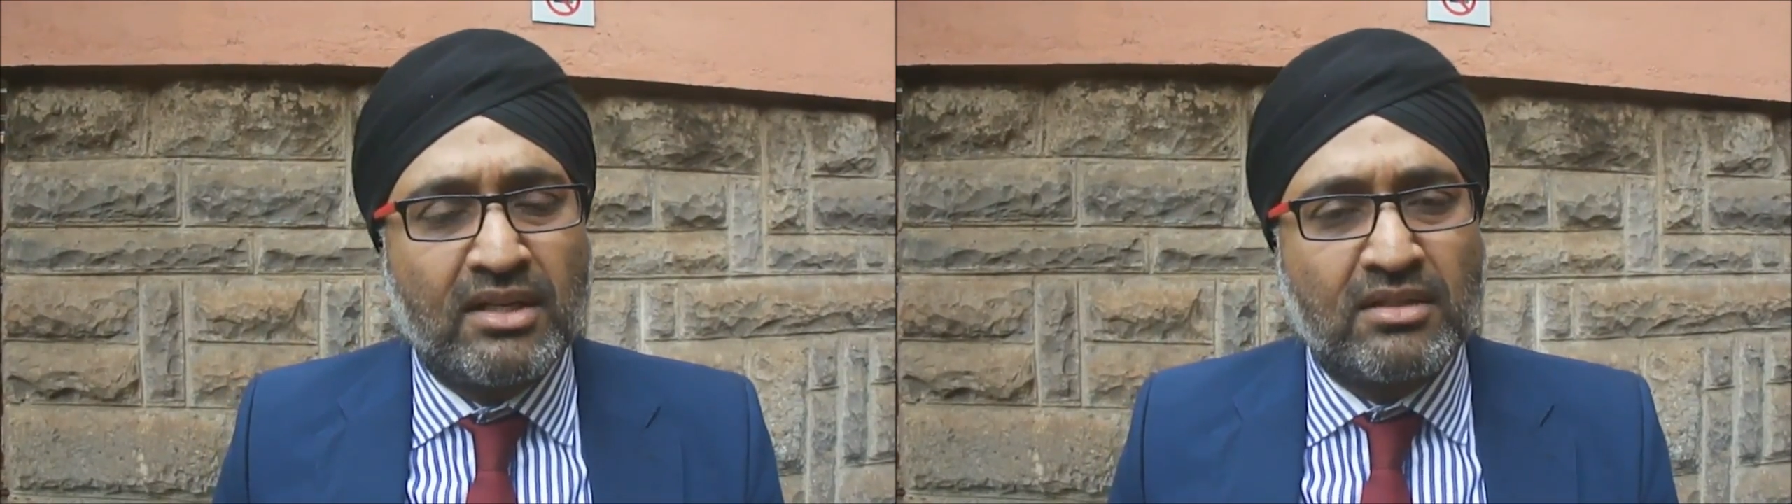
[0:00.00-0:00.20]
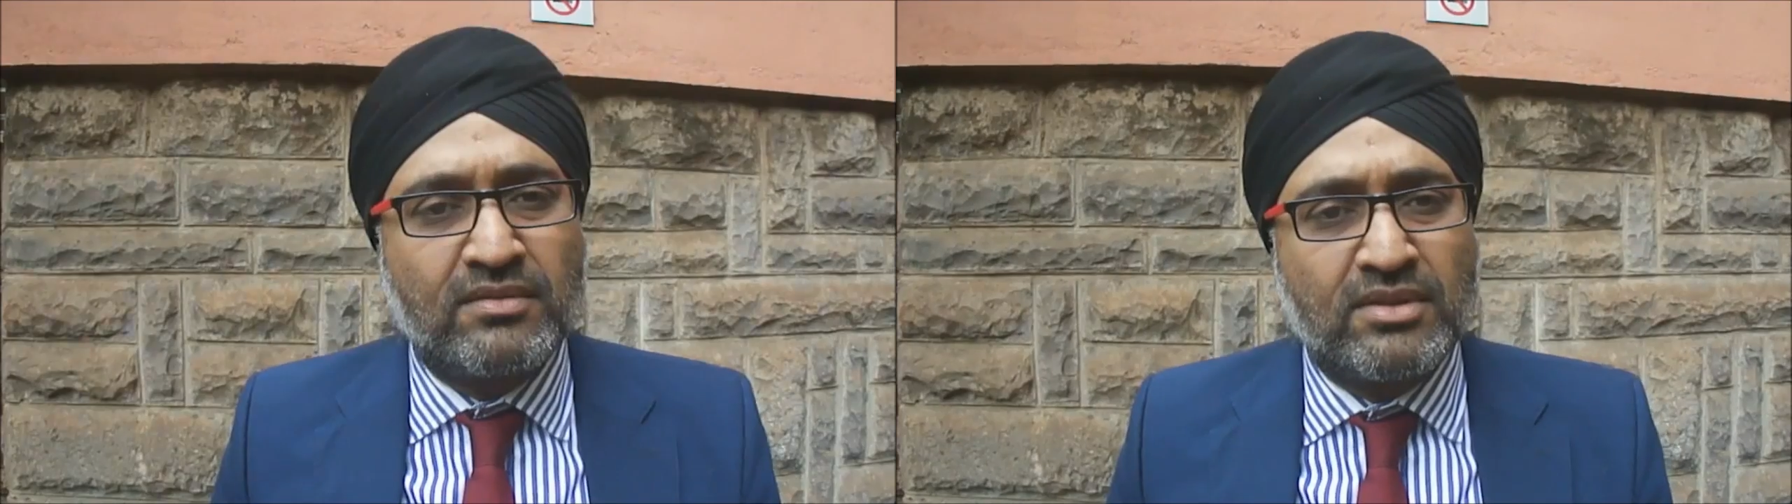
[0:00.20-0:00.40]

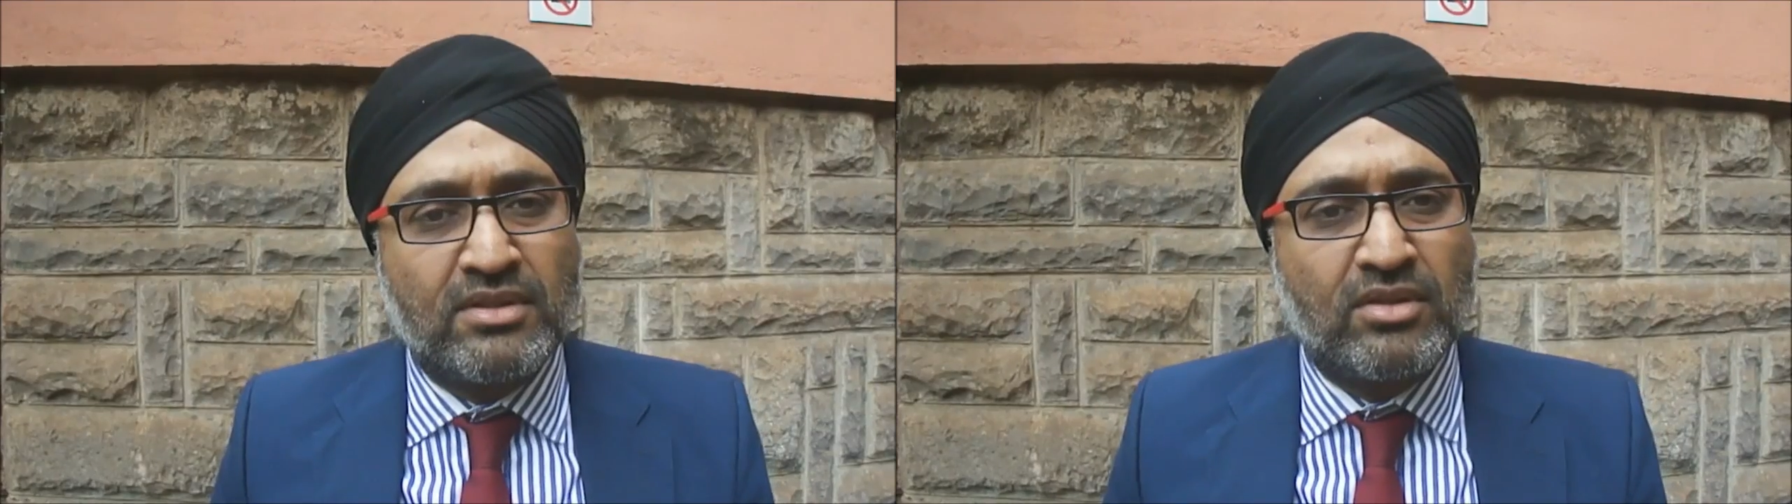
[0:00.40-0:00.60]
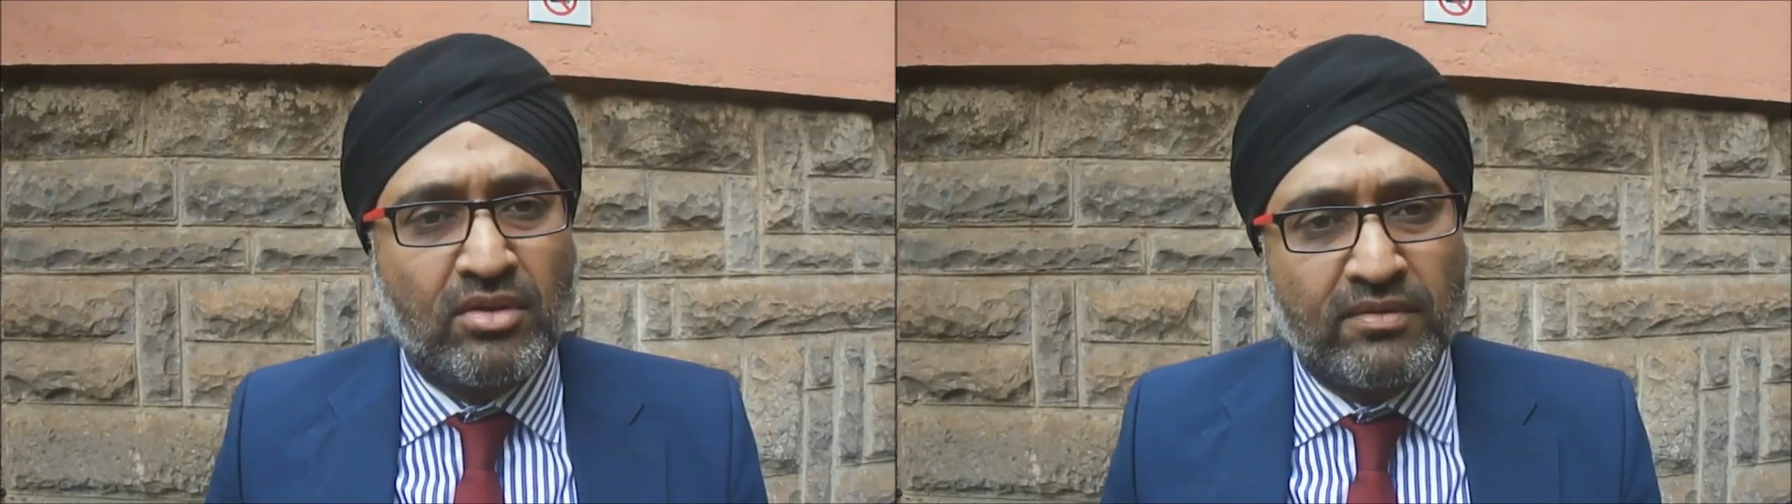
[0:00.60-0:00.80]

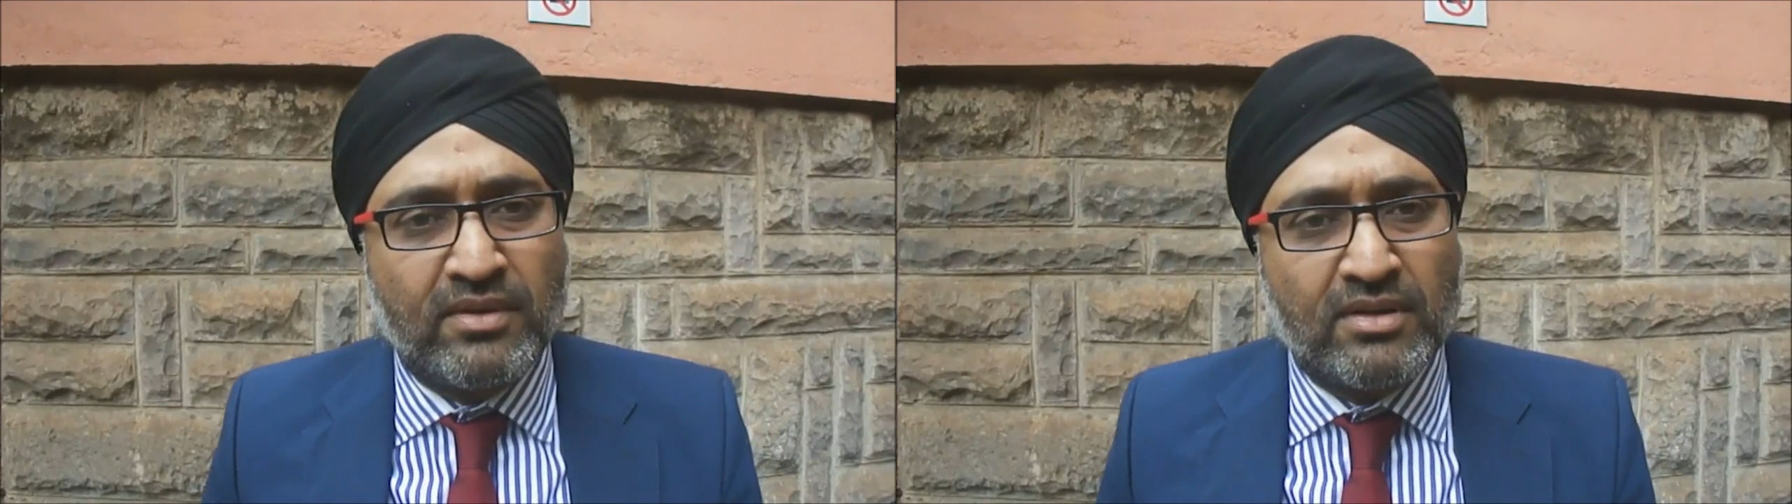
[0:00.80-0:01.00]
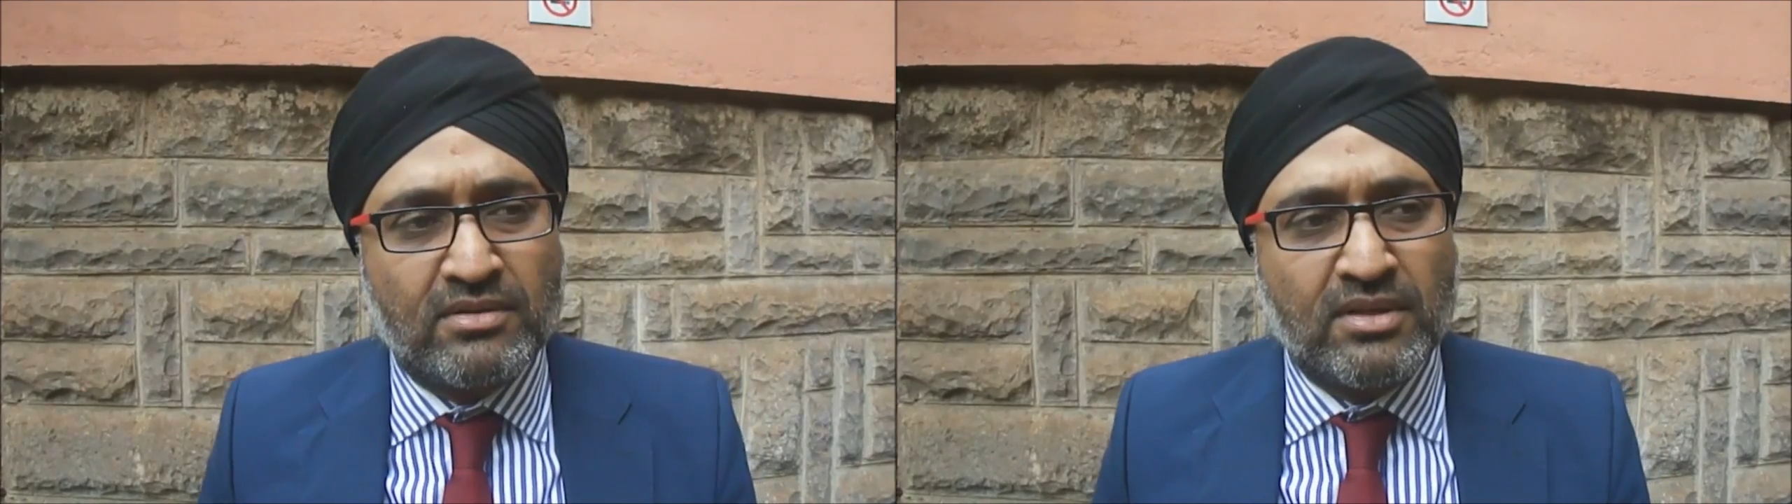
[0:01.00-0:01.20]
activities a lot
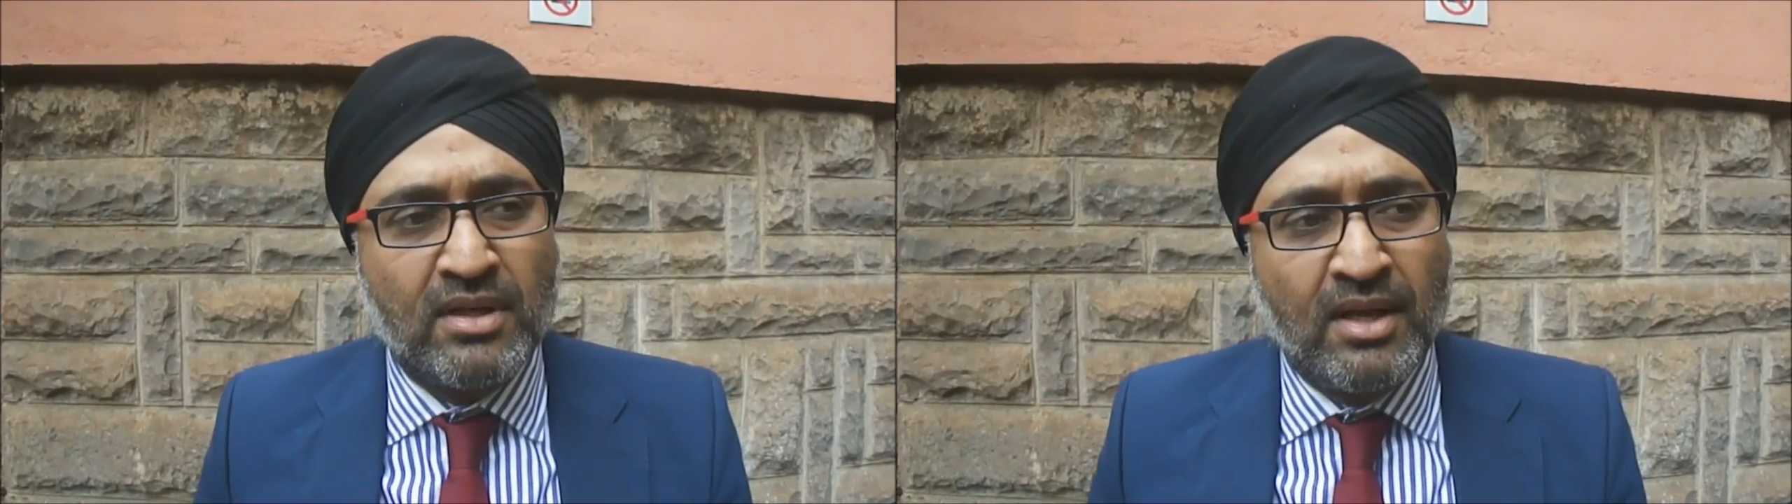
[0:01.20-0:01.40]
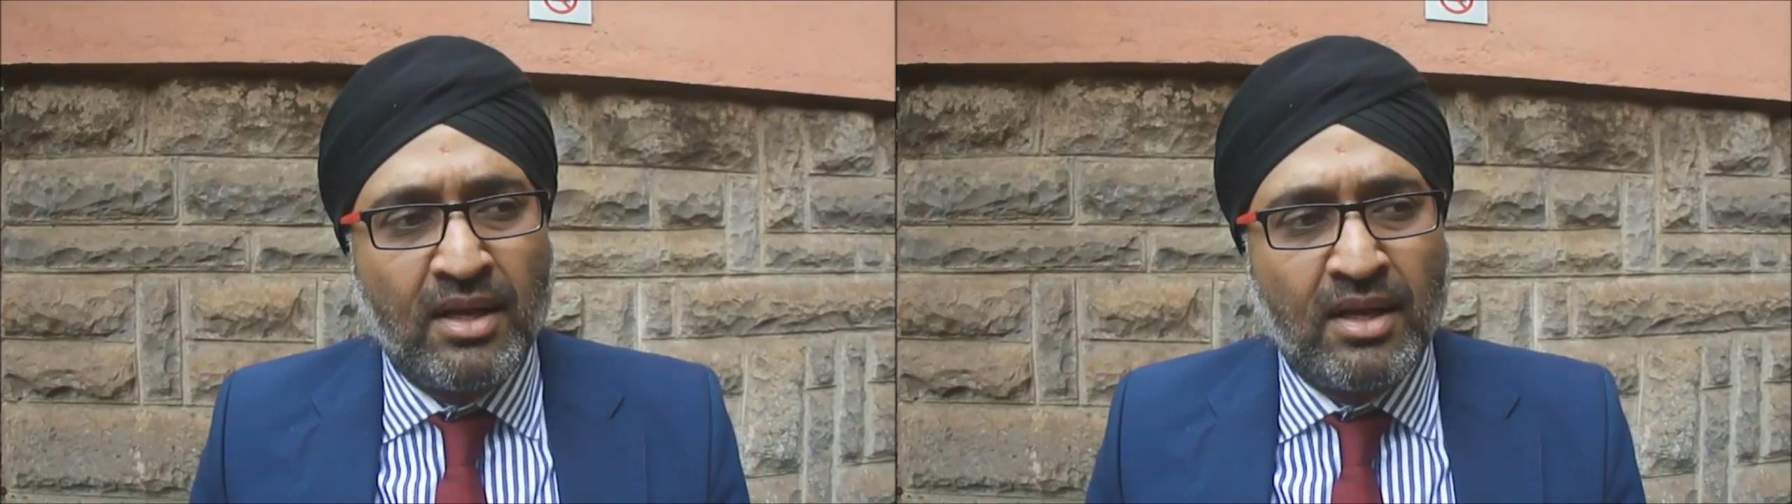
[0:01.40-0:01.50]
faster.